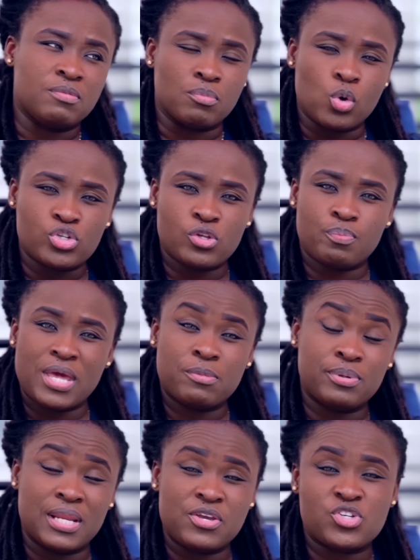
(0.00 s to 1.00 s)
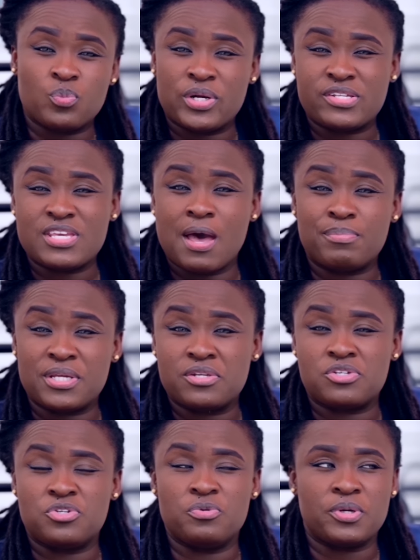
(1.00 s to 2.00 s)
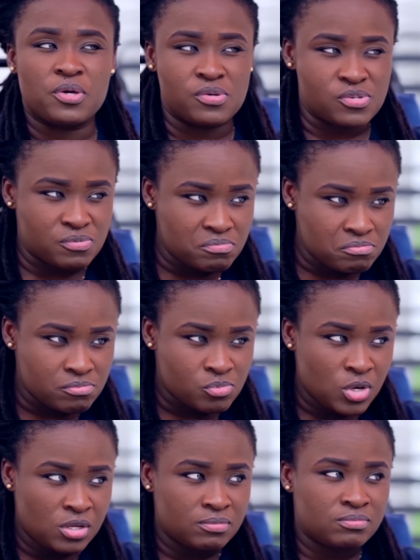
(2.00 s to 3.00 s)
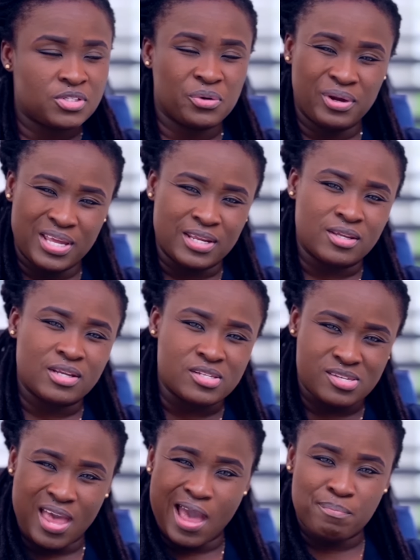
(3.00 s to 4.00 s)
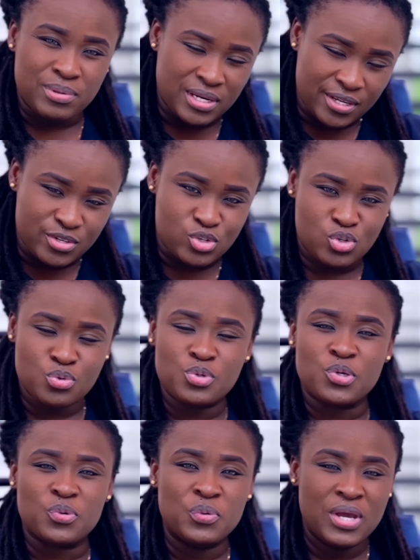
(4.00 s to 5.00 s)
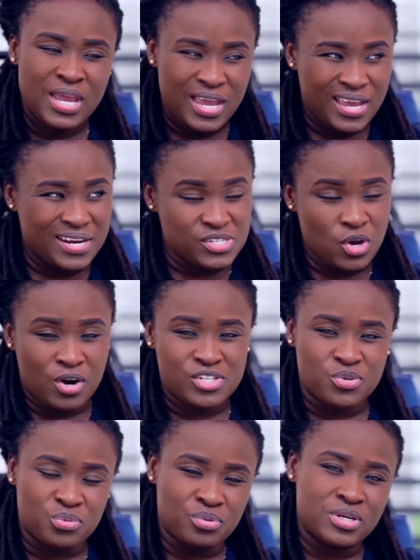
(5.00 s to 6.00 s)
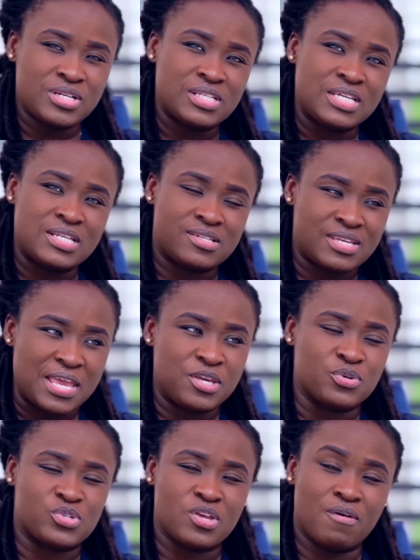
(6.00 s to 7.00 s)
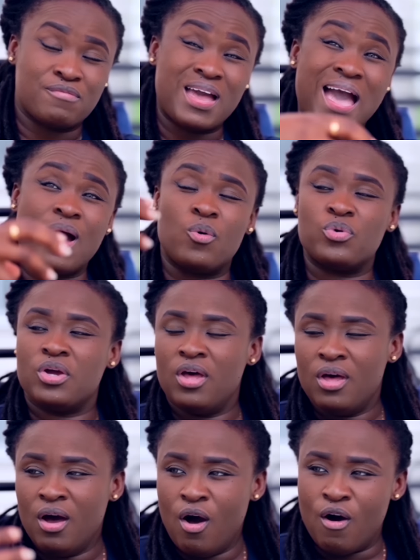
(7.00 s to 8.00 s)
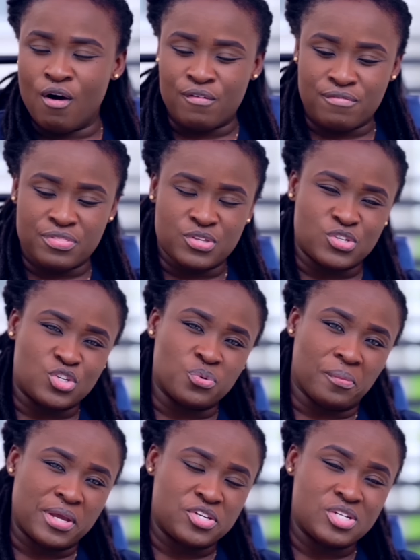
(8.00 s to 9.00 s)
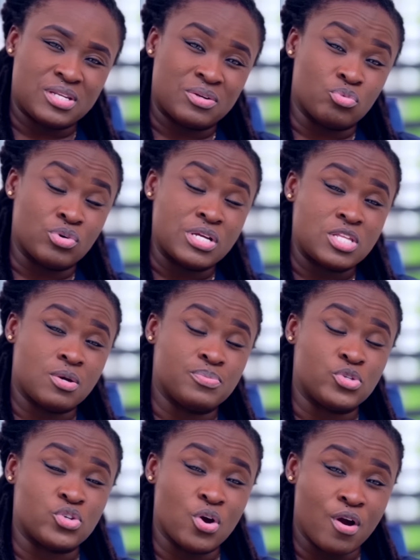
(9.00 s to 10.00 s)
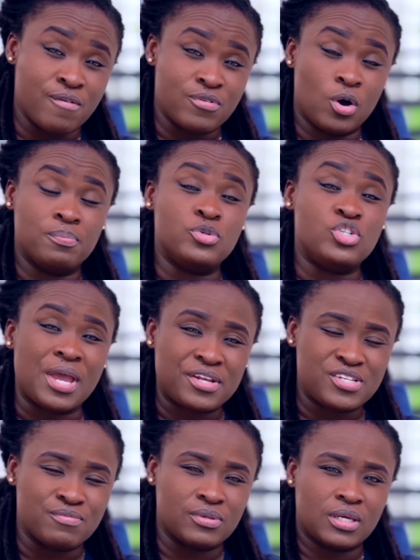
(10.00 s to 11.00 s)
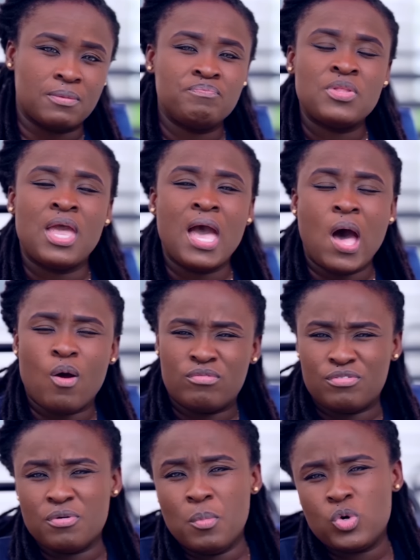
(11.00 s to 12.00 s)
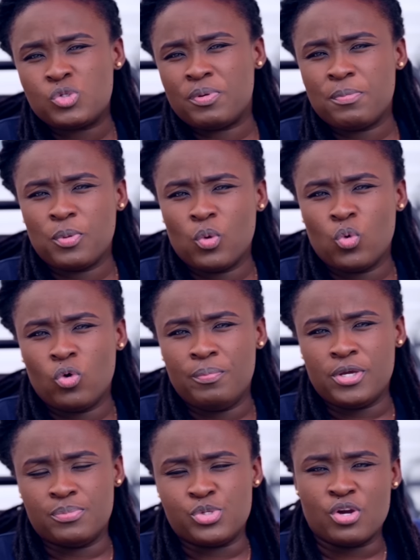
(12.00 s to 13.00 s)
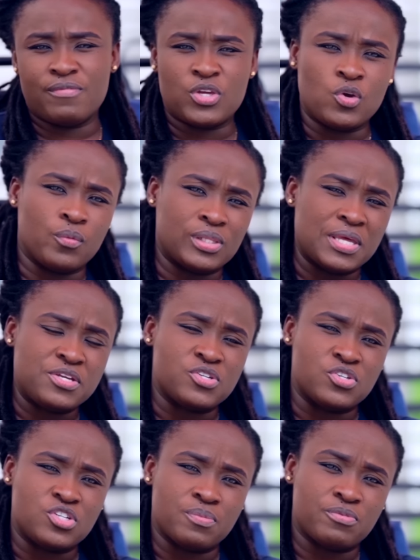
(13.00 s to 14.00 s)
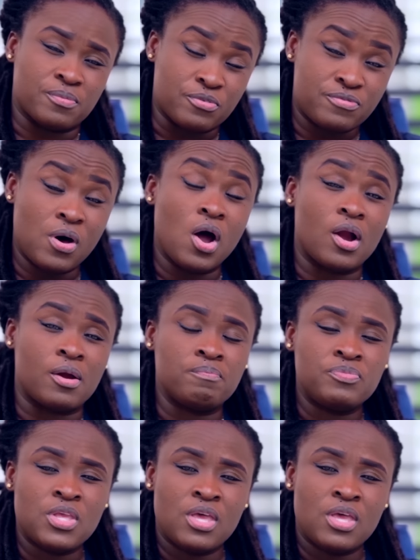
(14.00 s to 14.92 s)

emotional manipulation when it's happening to you because well, you're in it. It's happening to you. And it's hard to really take yourself out of the situation and really observe objectively. However, for most people who will be observing your relationship from afar,